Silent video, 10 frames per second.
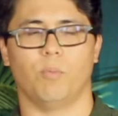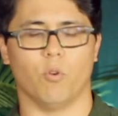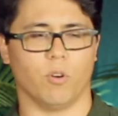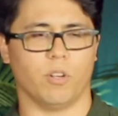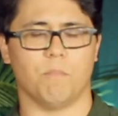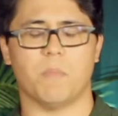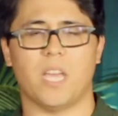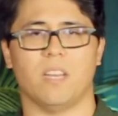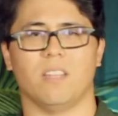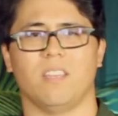born and
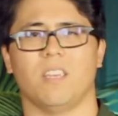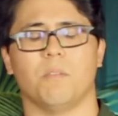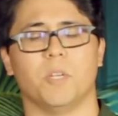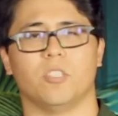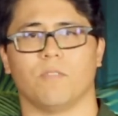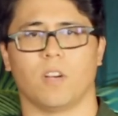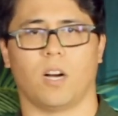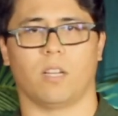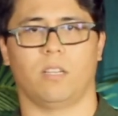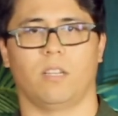made in the image of
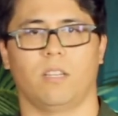God.